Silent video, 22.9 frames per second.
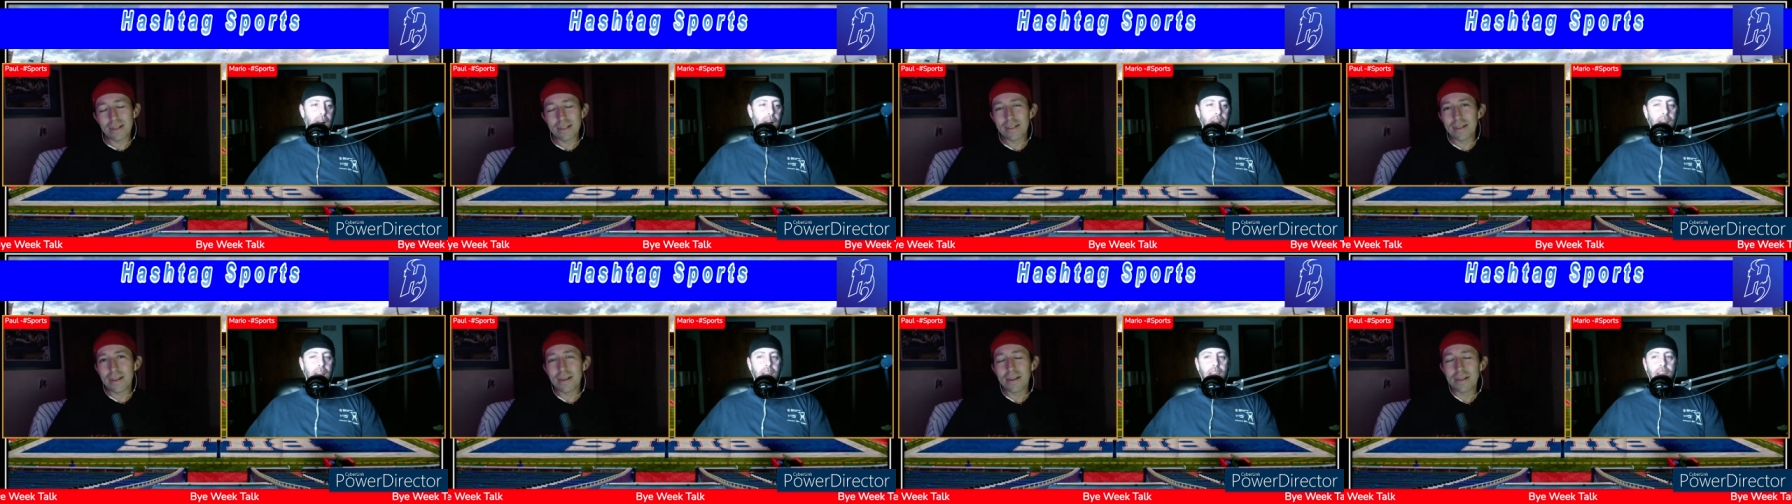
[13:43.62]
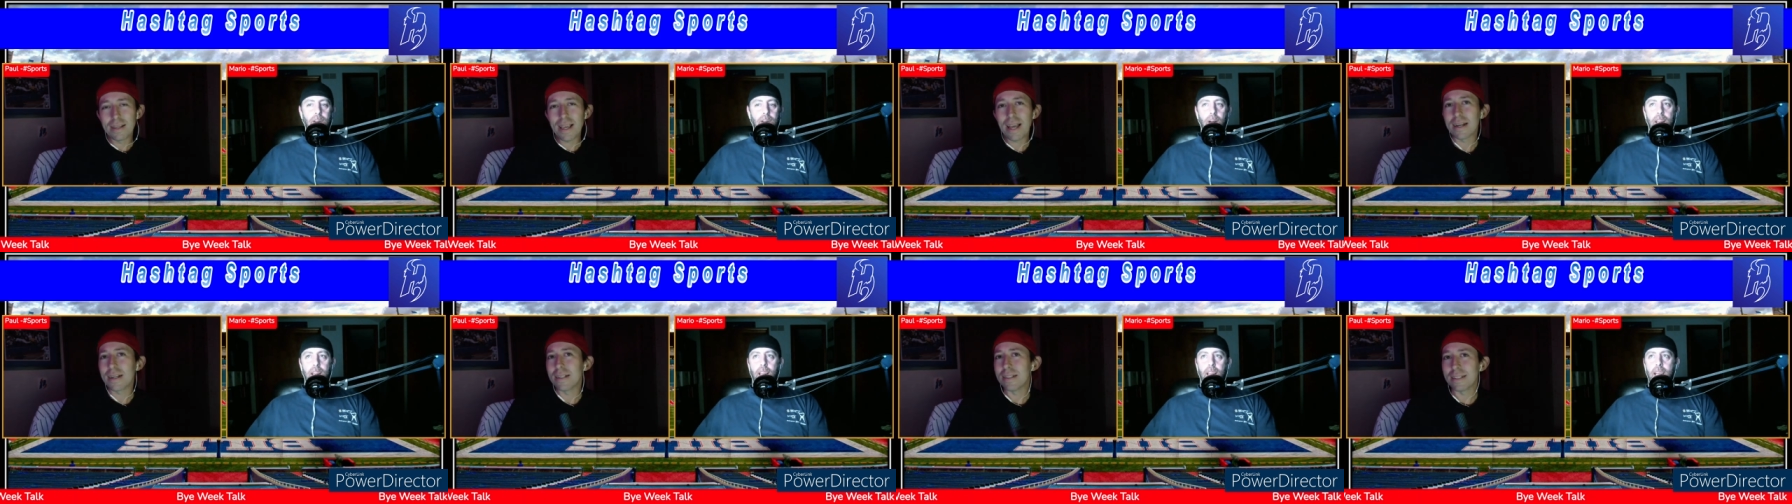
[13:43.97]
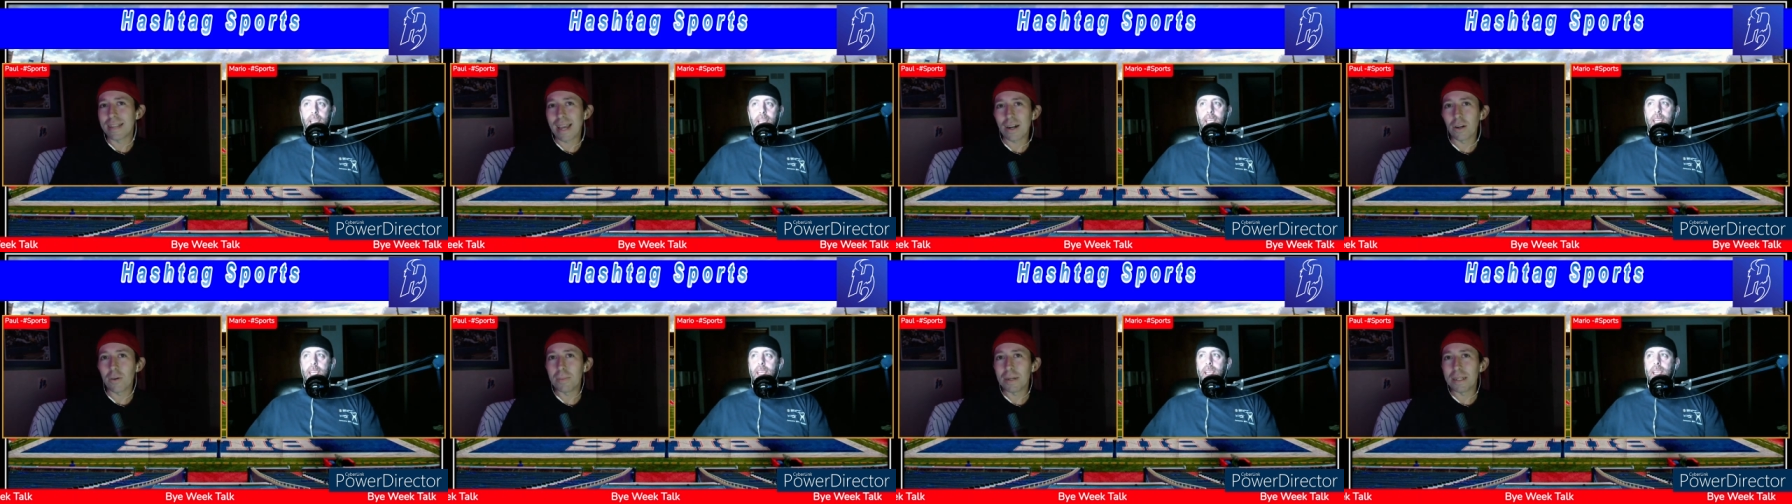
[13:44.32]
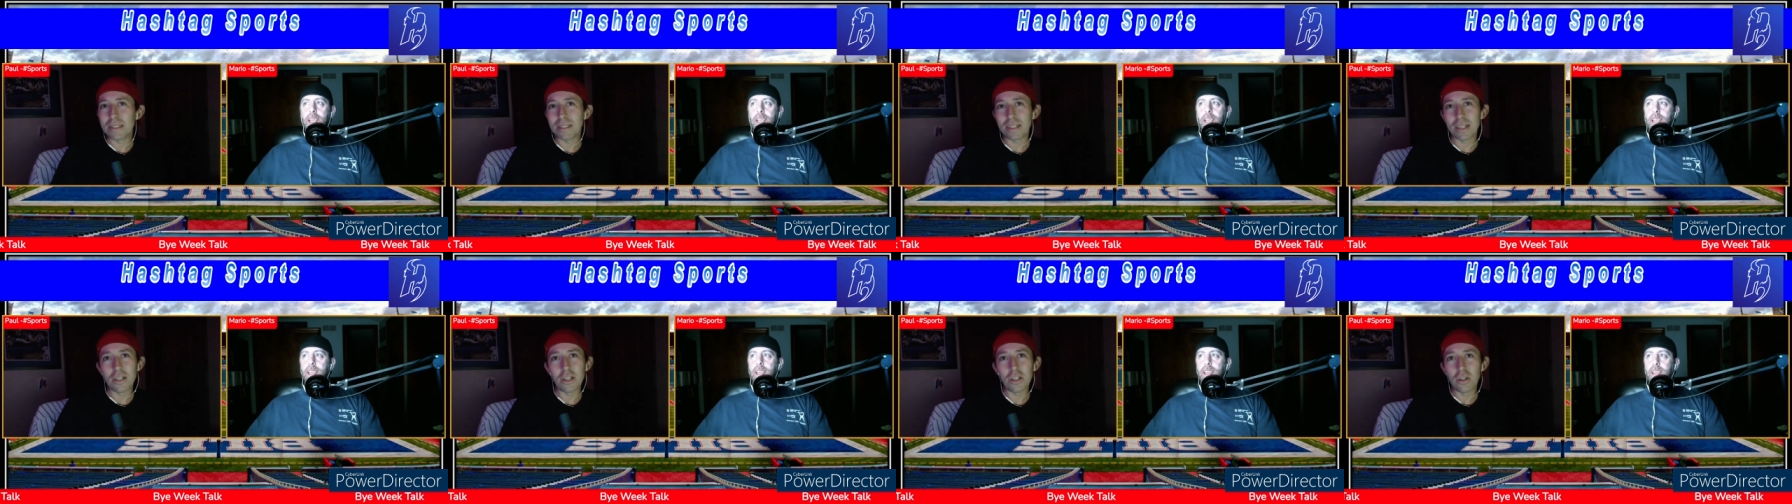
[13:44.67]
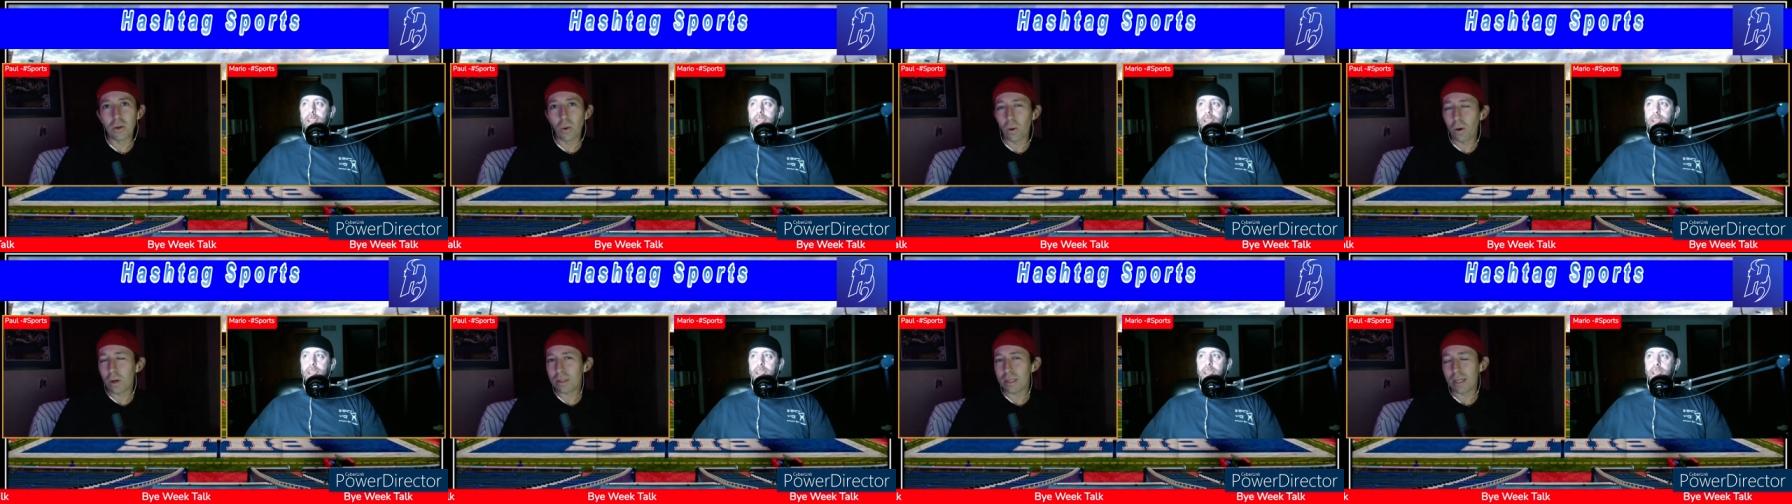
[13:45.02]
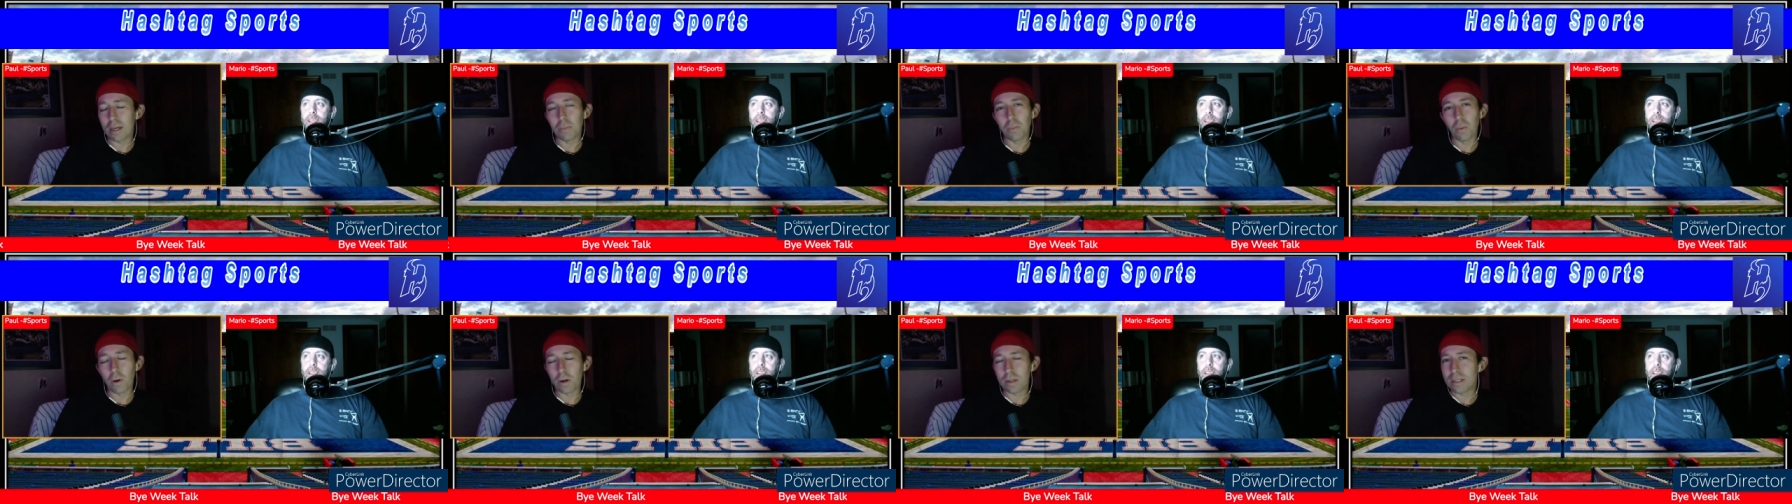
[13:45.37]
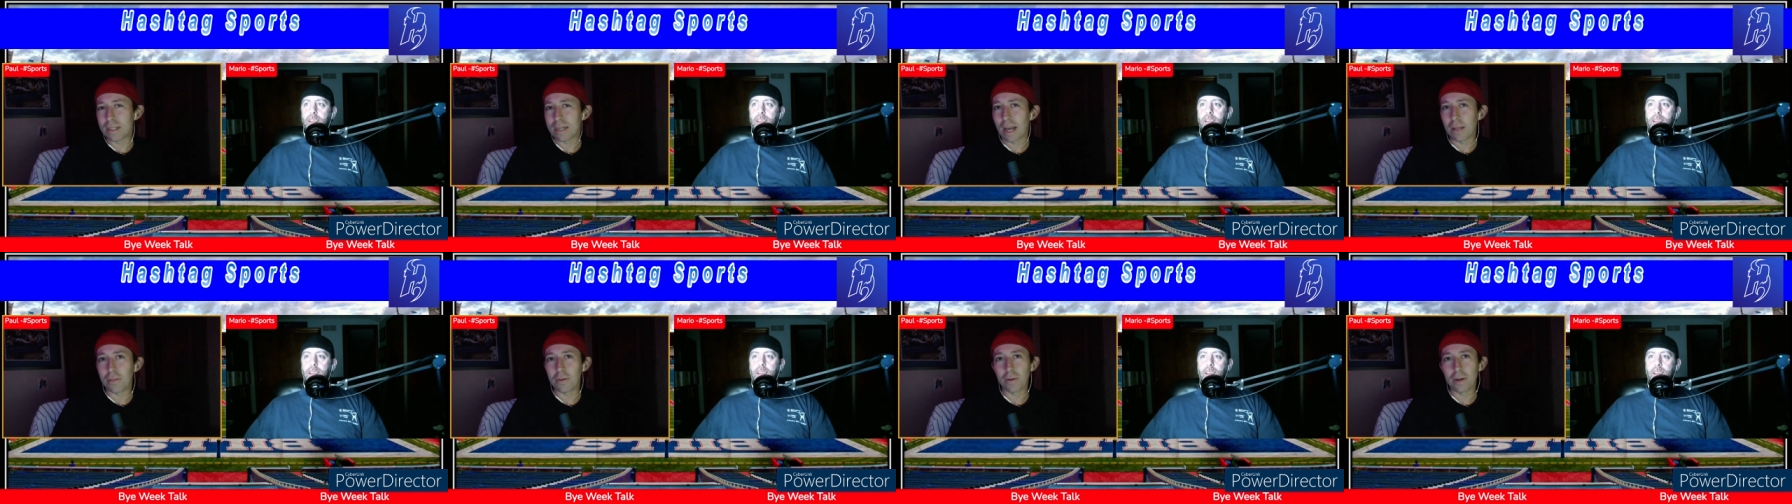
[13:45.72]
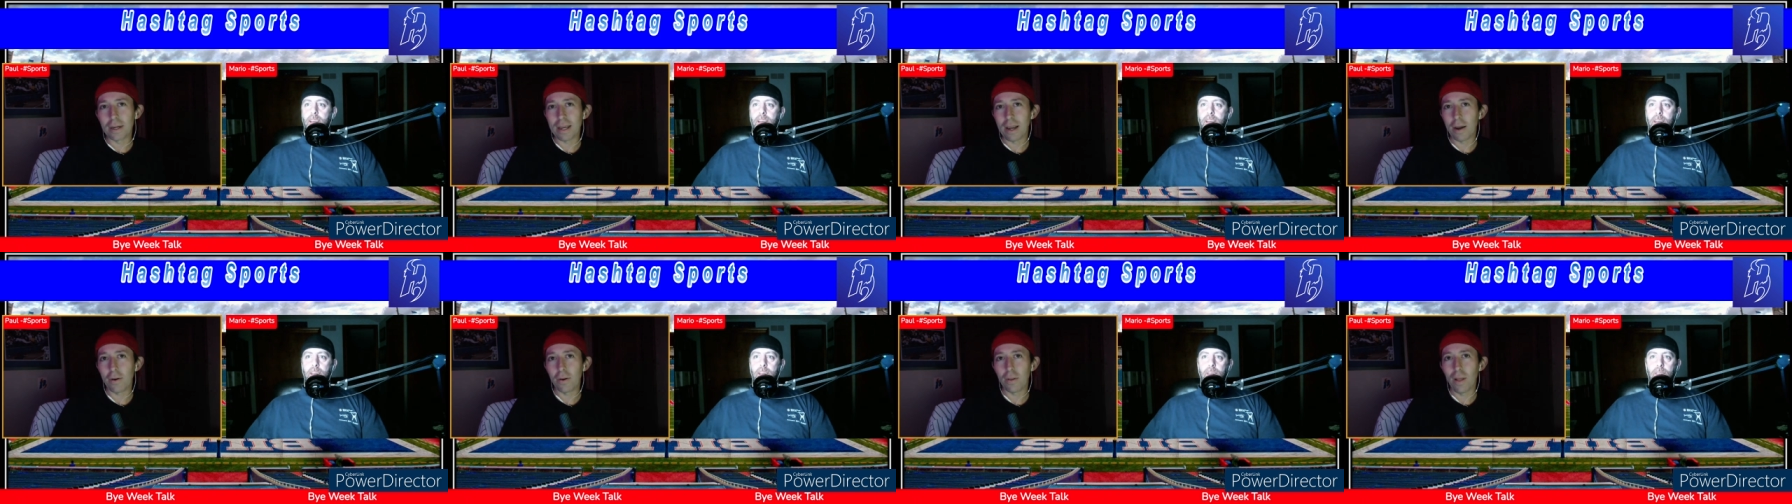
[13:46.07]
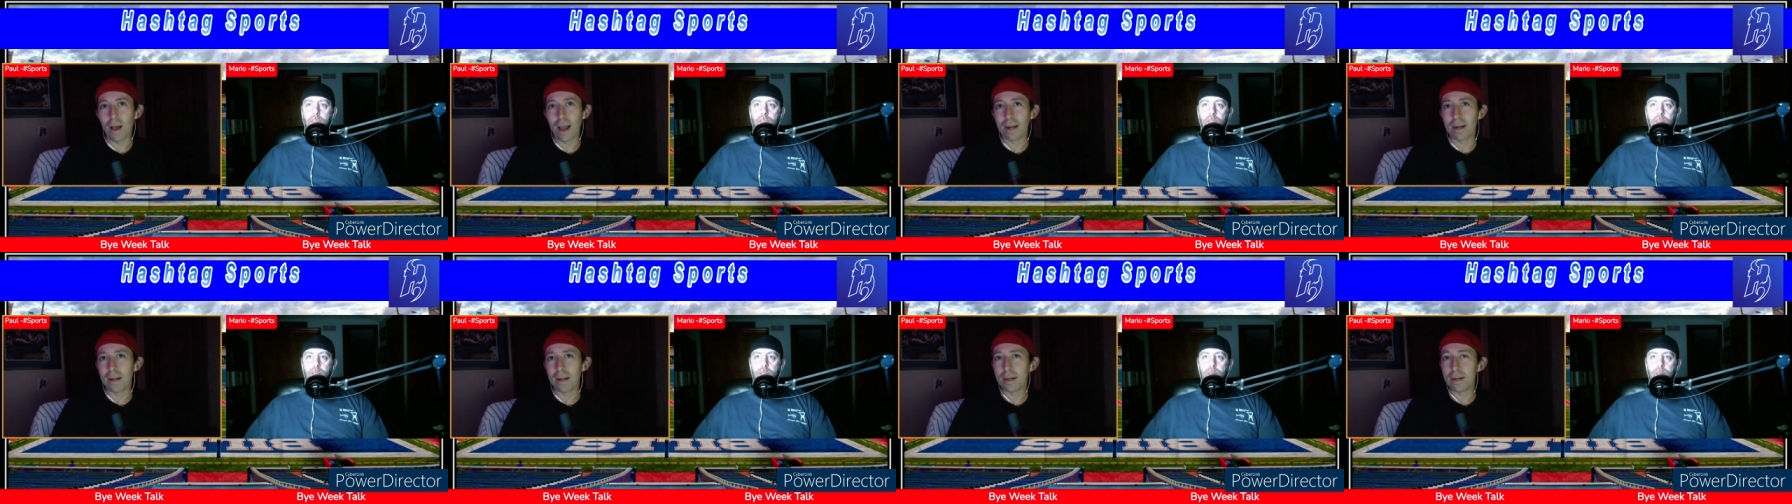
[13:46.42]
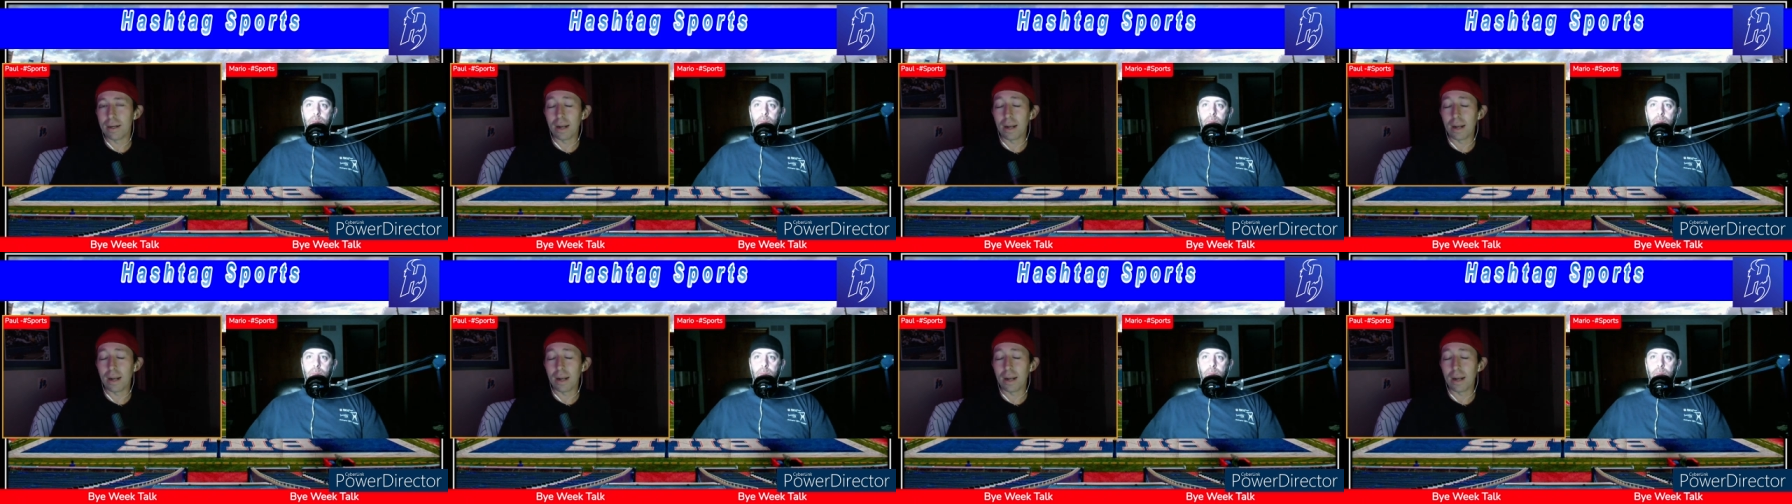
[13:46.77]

I, you know, yeah, I like Gettleman's in New York. They work together in Carolina.